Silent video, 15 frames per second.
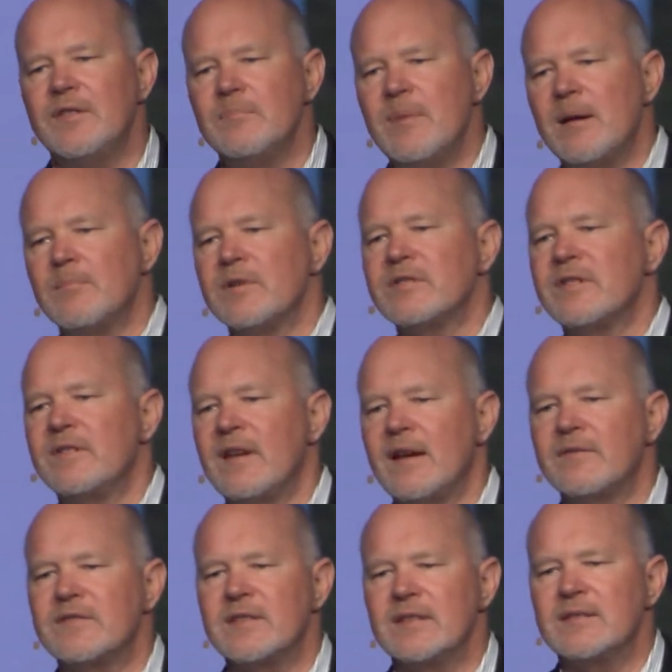members of the
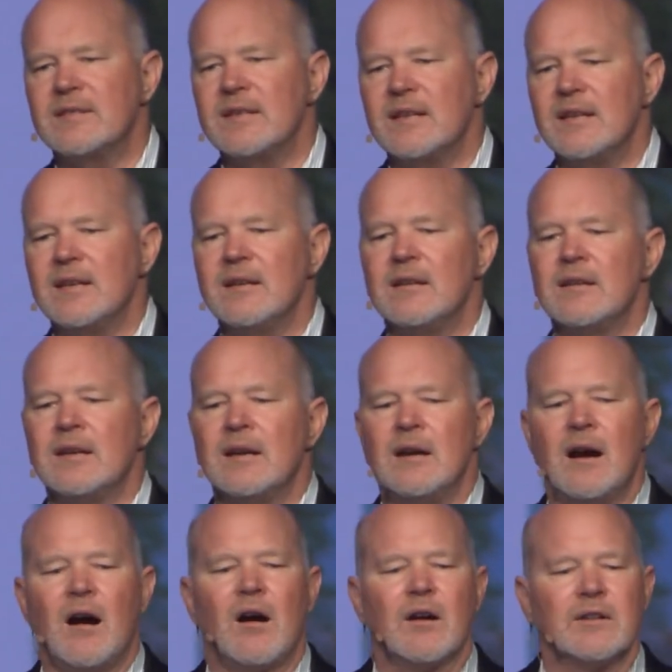FCC
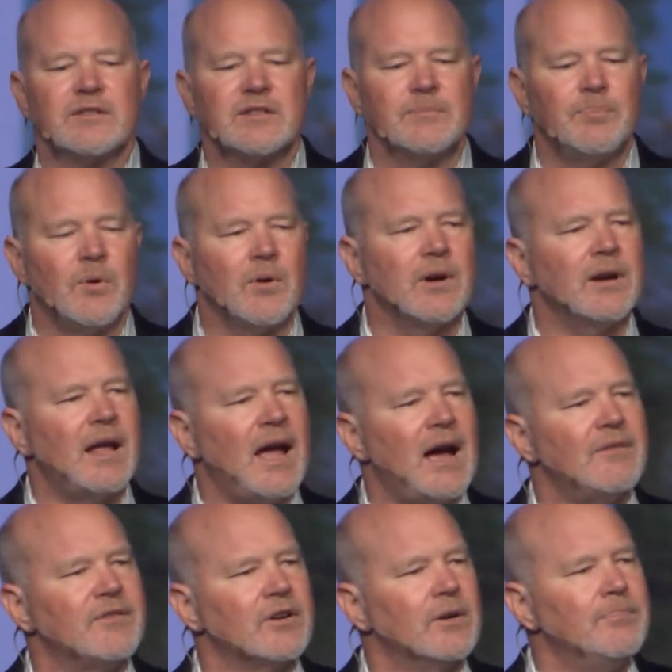are in support,
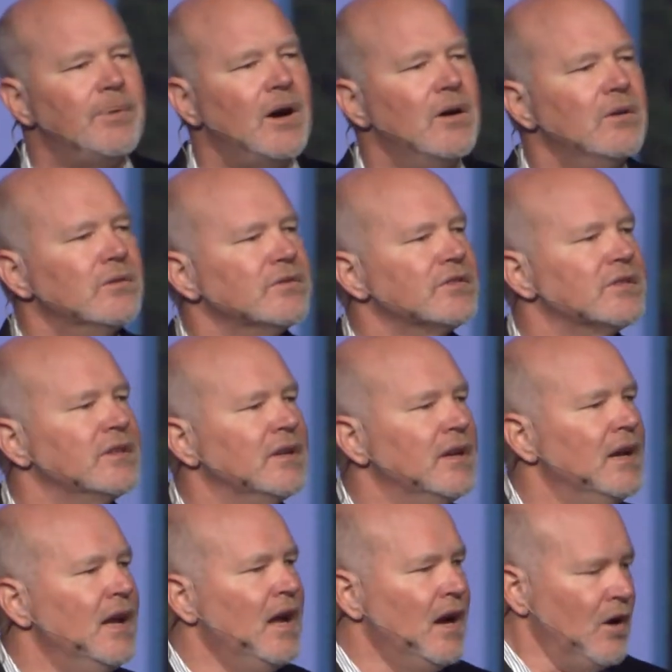half are opposed.
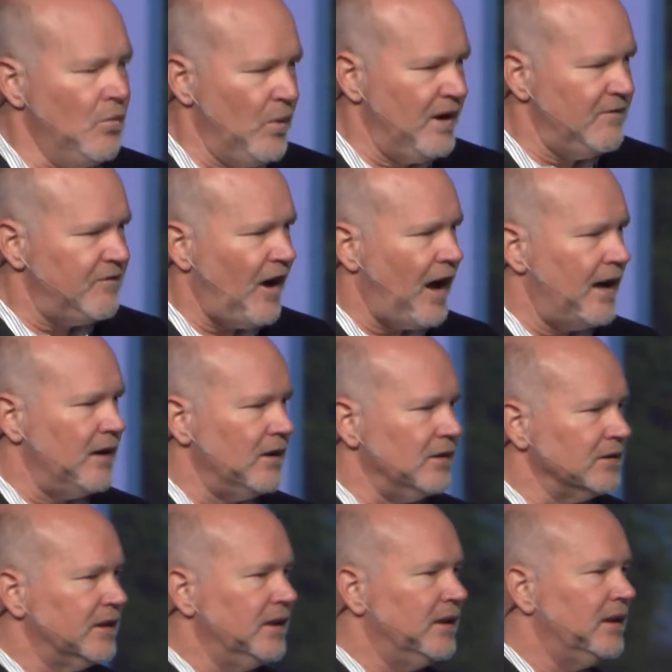We
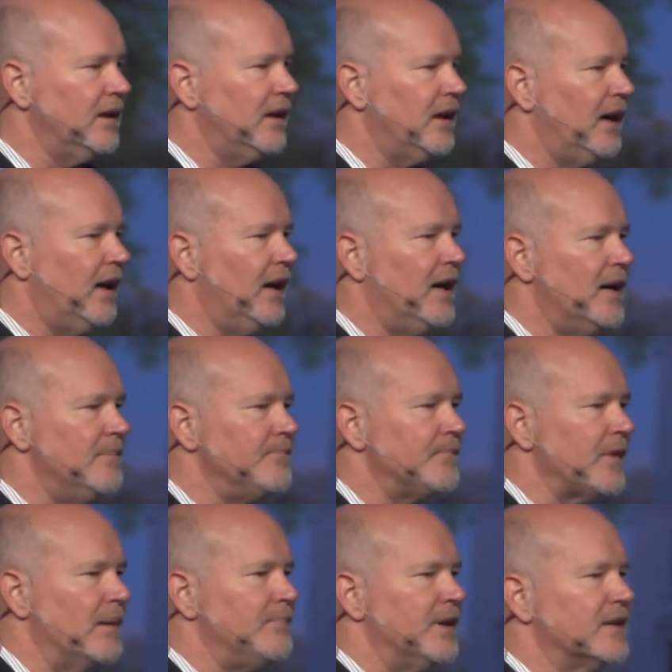filed
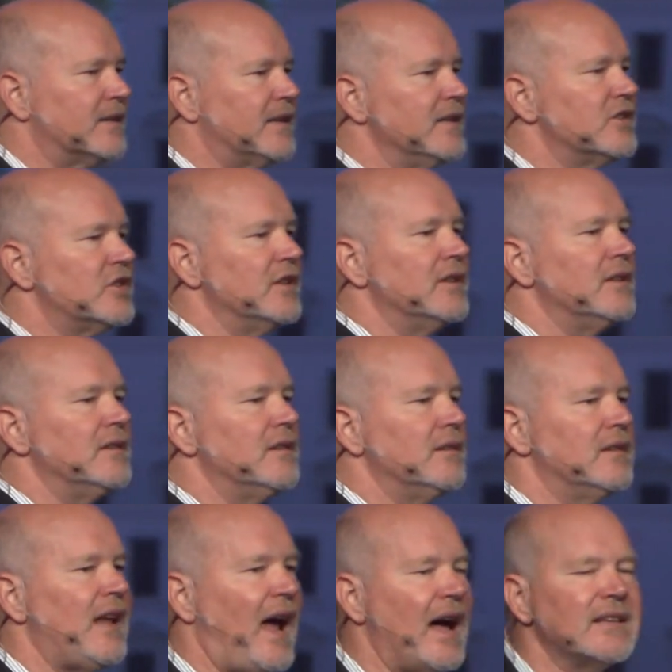a petition
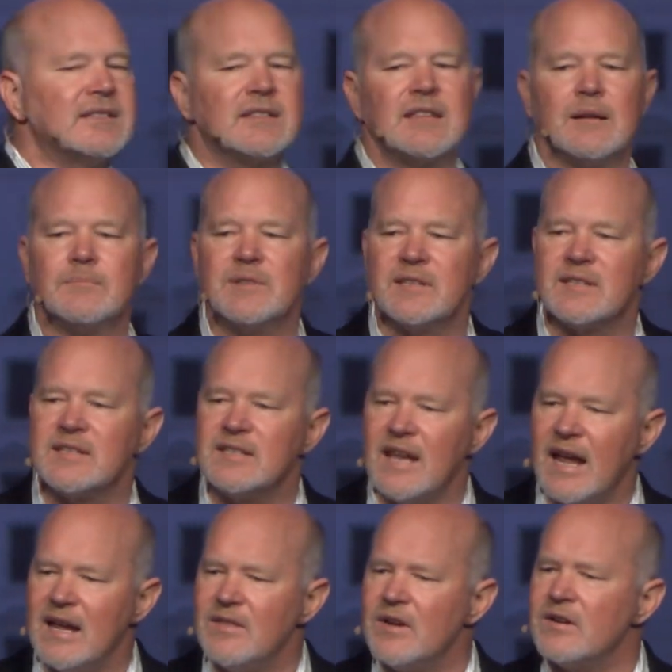to ask them to
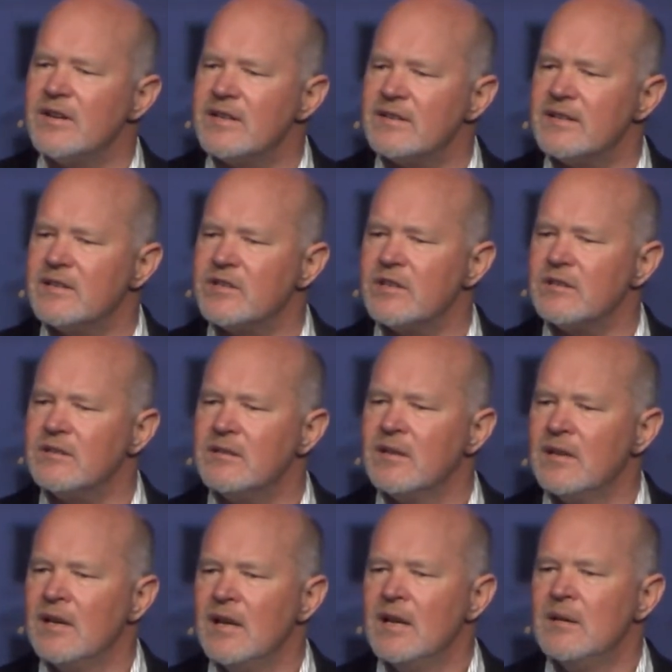stay their decision
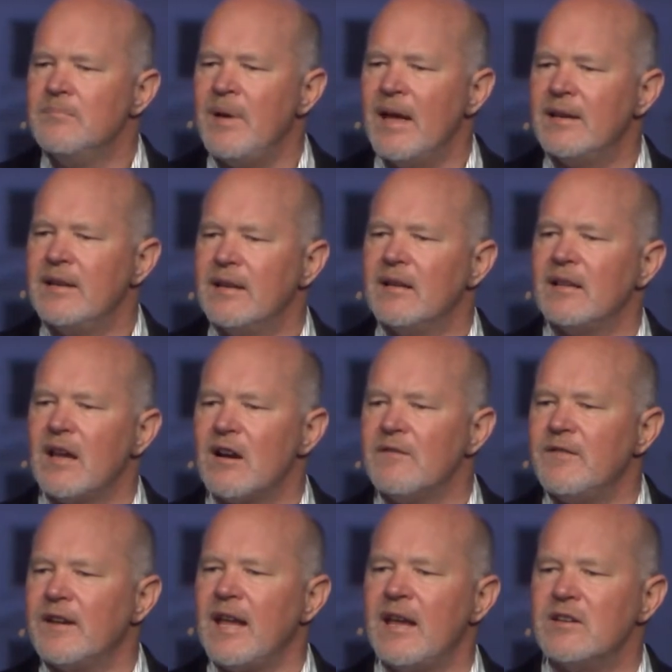pending
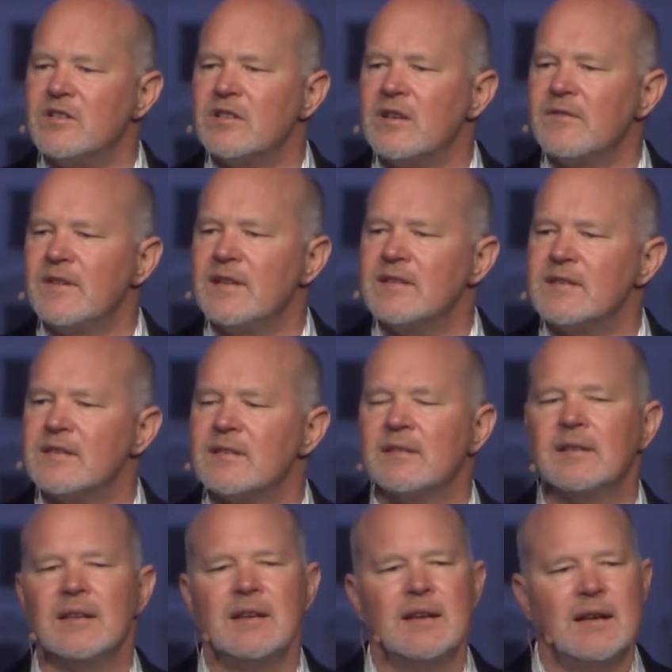clarification of this,
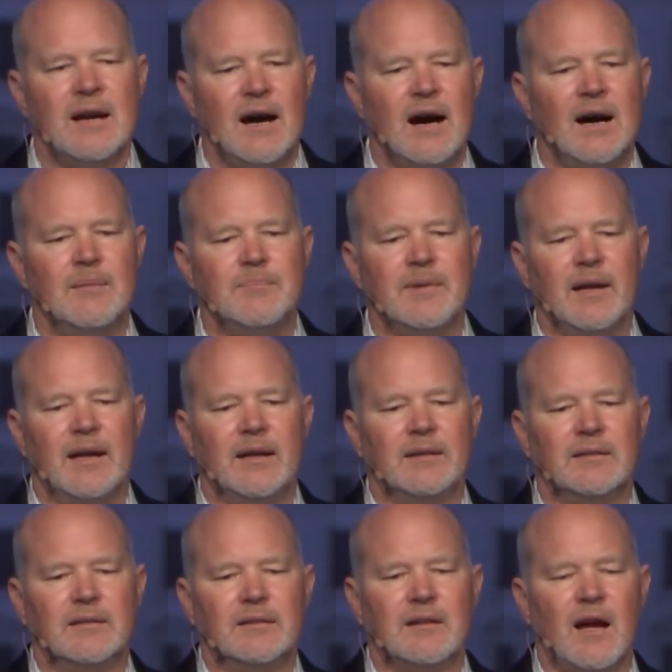
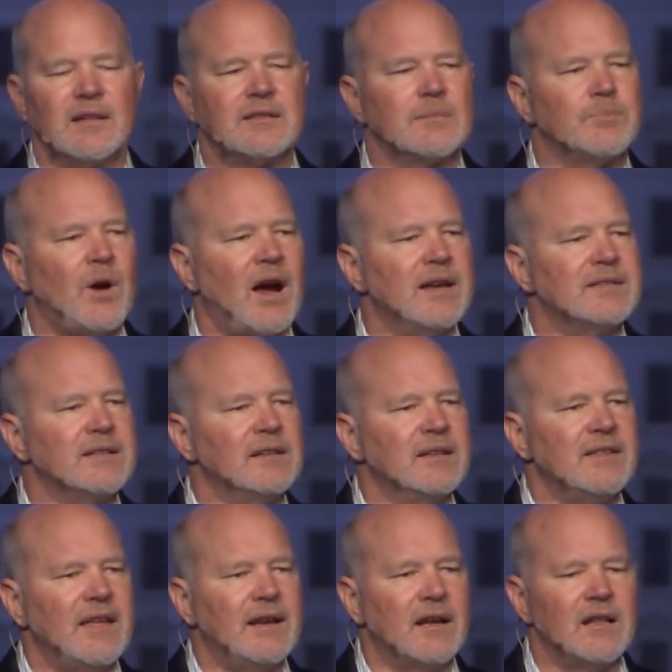and not surprisingly,
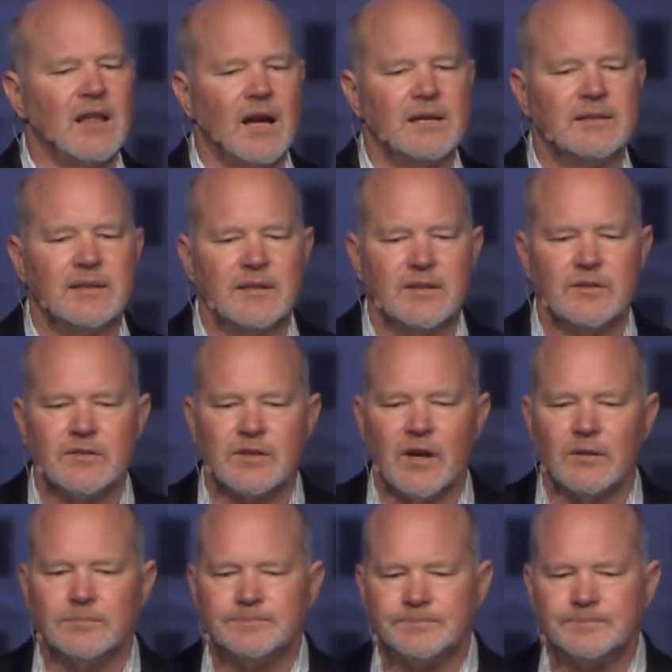they declined to do so.